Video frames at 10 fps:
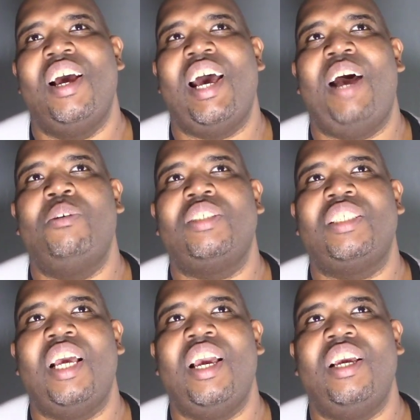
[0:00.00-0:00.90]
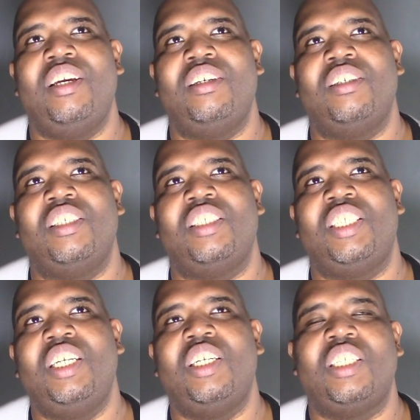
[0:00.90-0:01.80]
I would say
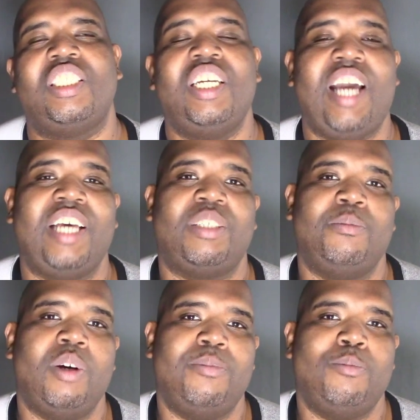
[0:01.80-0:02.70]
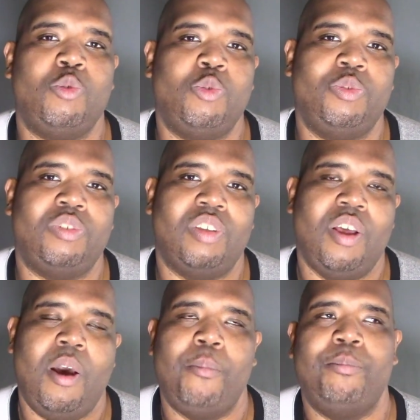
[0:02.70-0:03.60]
she got some good moves,
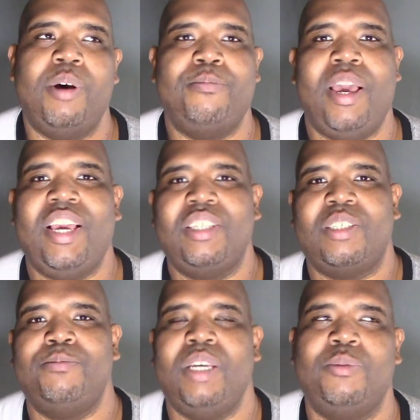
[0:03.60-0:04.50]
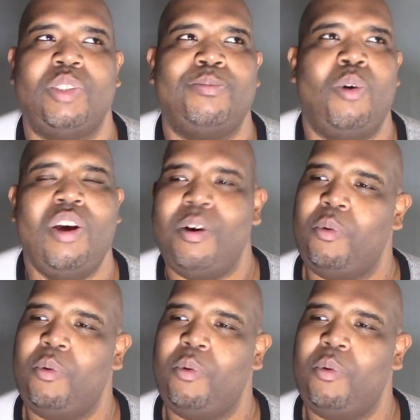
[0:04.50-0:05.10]
but M3GAN to me was more.